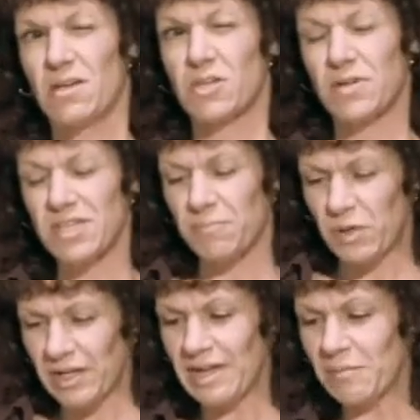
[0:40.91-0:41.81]
So is the
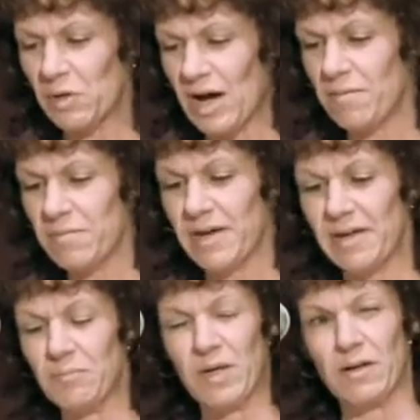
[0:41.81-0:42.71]
bullying problem
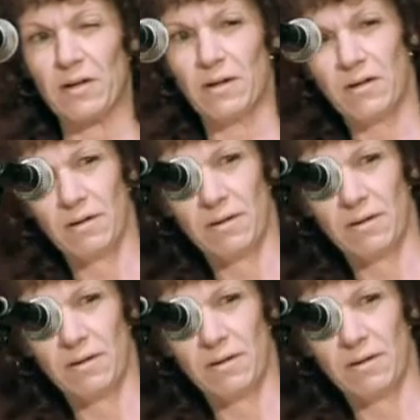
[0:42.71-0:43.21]
getting bigger,